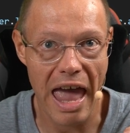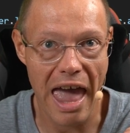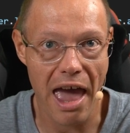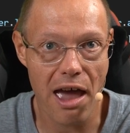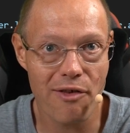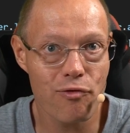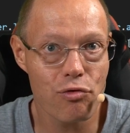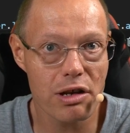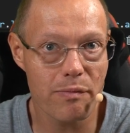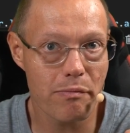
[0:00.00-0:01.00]

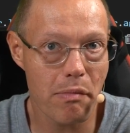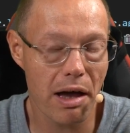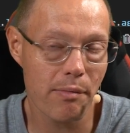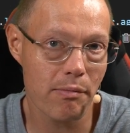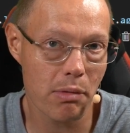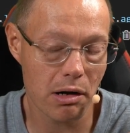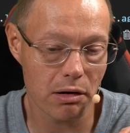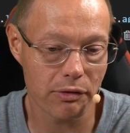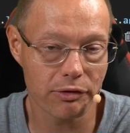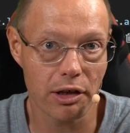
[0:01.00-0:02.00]
every member
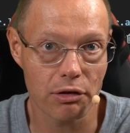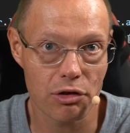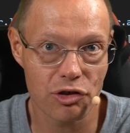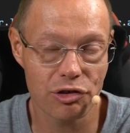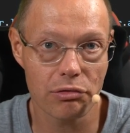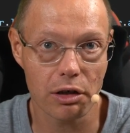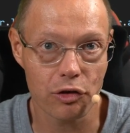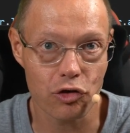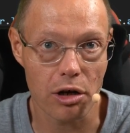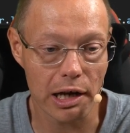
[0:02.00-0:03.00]
of that structure.